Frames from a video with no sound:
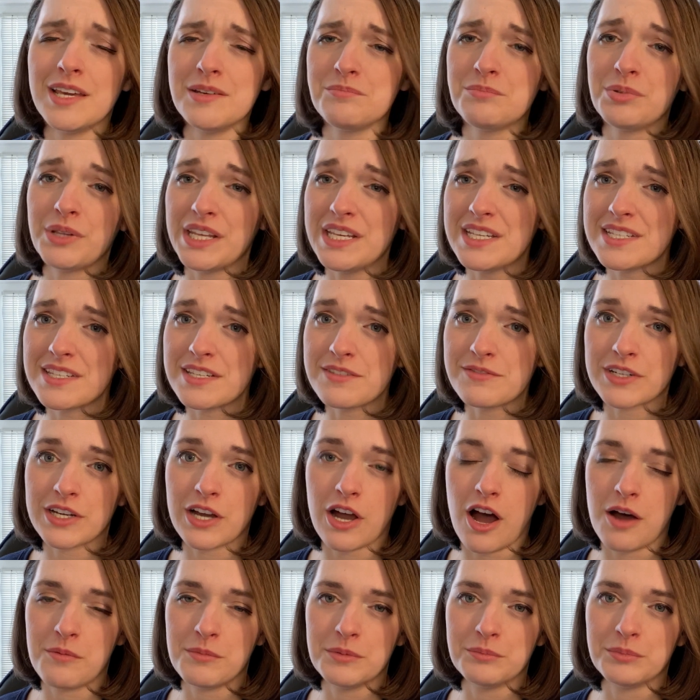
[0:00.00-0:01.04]
And please leave a
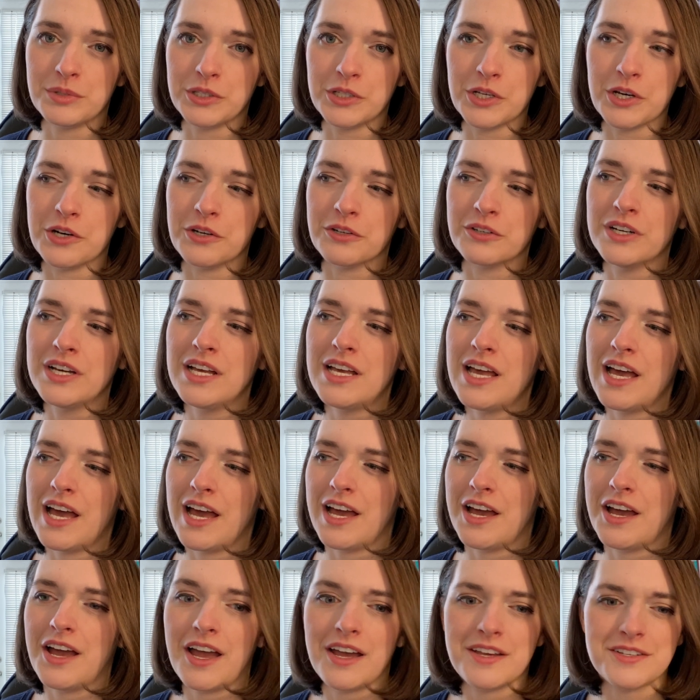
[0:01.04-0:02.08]
comment below.
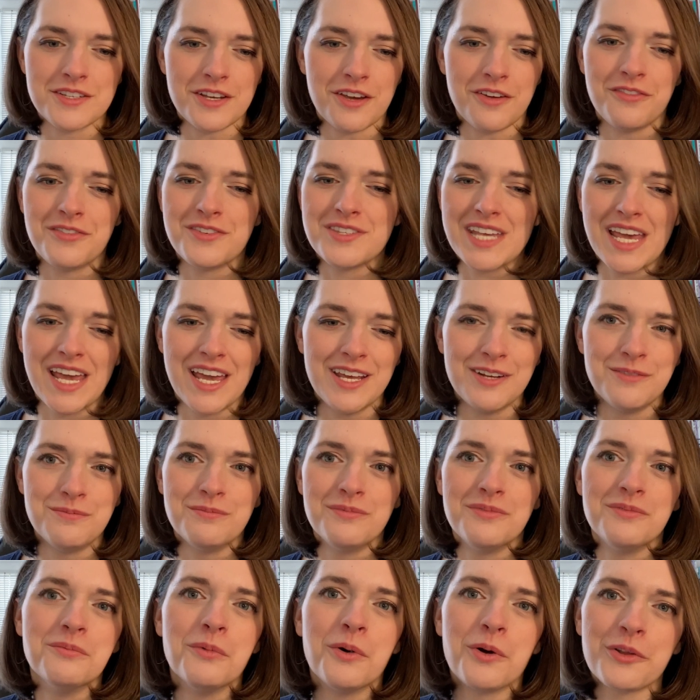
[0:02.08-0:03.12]
As I've
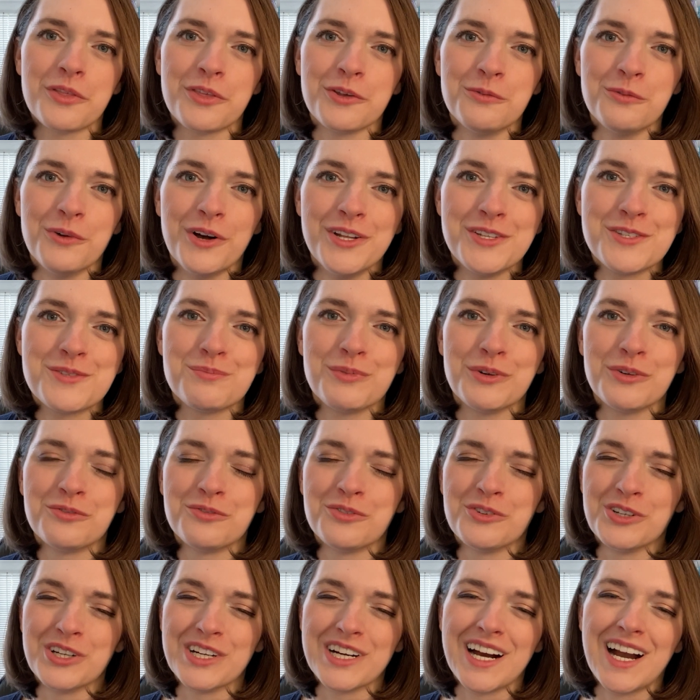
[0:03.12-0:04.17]
said more than once
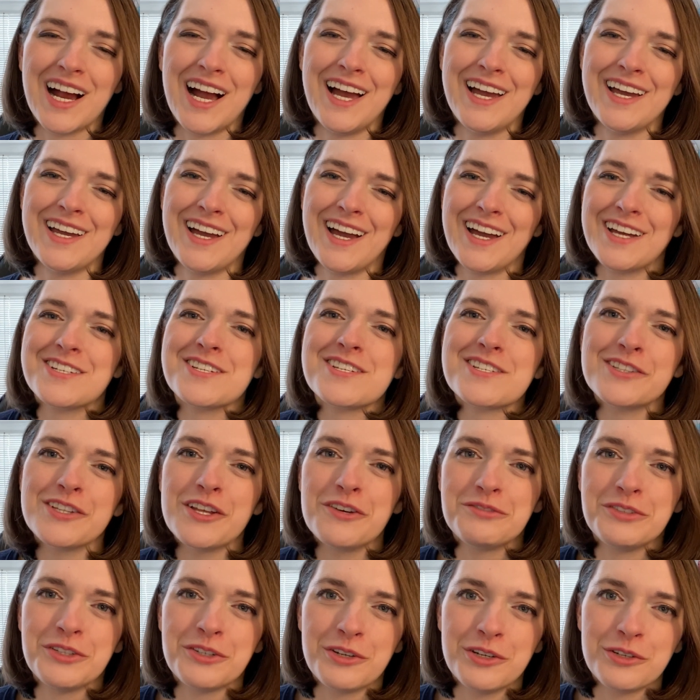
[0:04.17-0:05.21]
before, I just
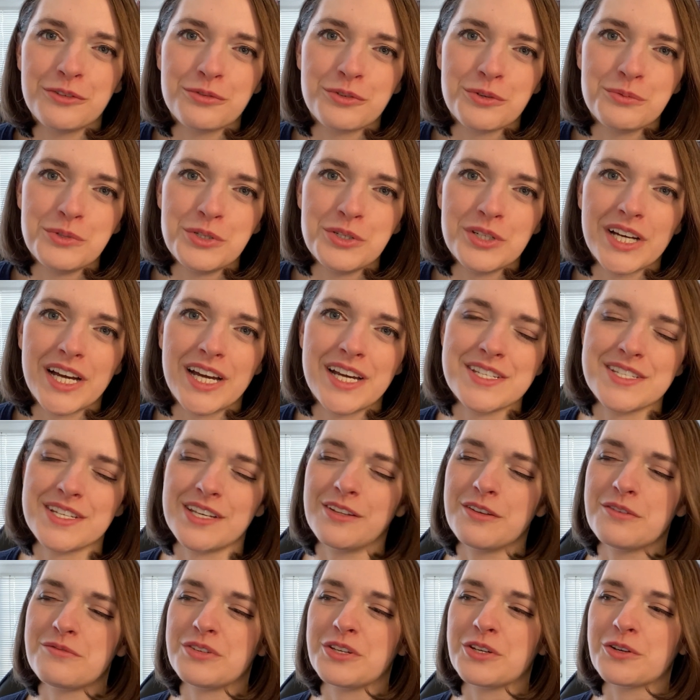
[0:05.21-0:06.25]
love hearing from you guys.
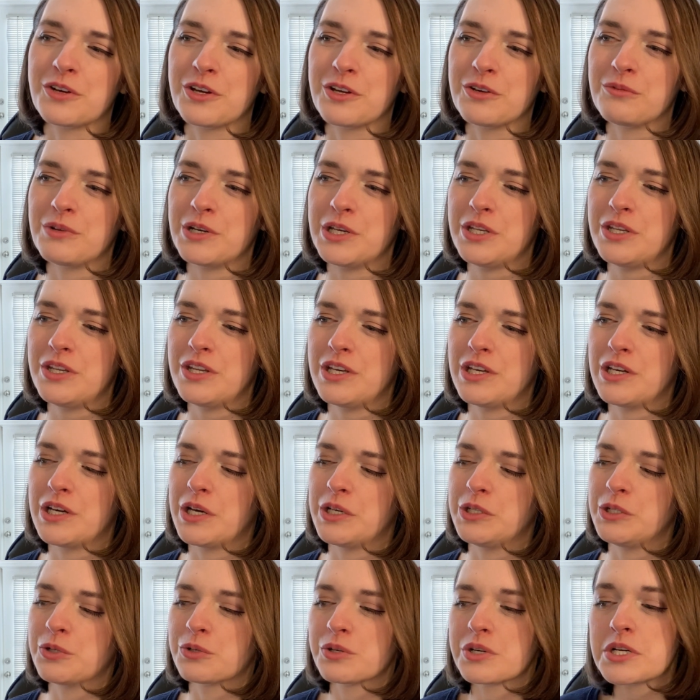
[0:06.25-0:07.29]
I love hearing what
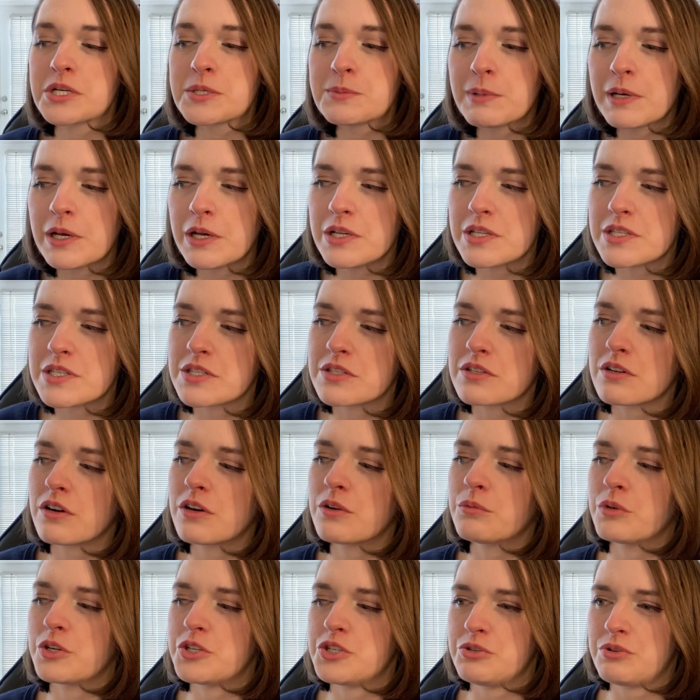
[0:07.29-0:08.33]
your experiences
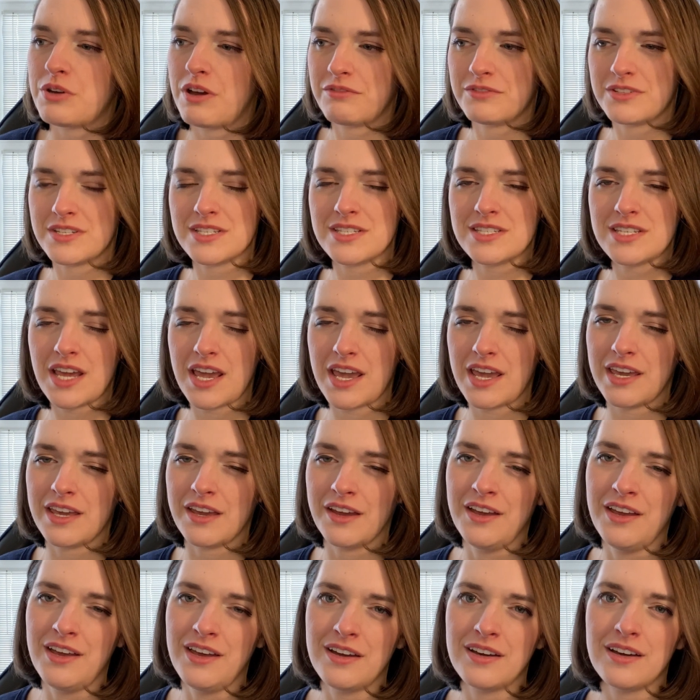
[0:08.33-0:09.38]
are and what you have to
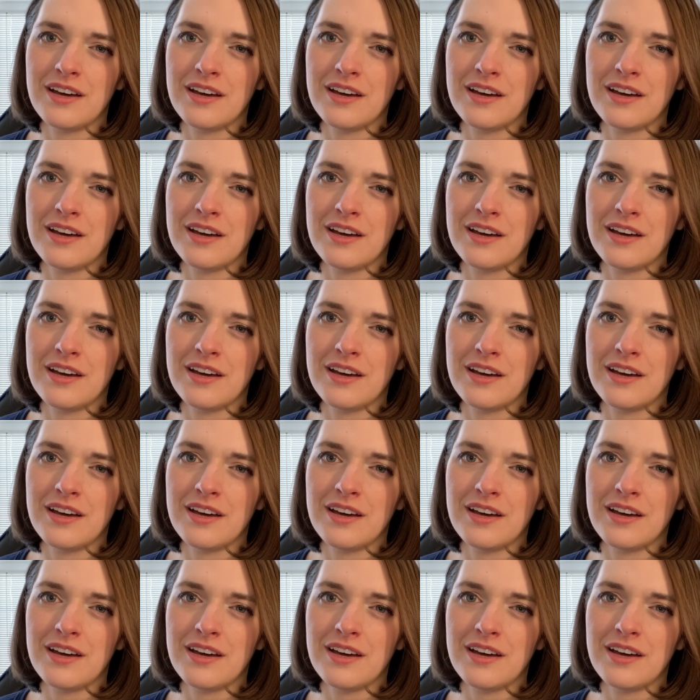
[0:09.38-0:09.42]
say.